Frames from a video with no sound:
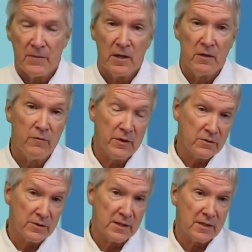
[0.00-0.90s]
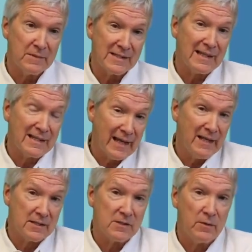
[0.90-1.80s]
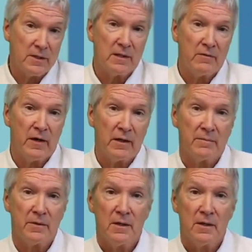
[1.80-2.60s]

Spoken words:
And the visual system is the latest one to develop.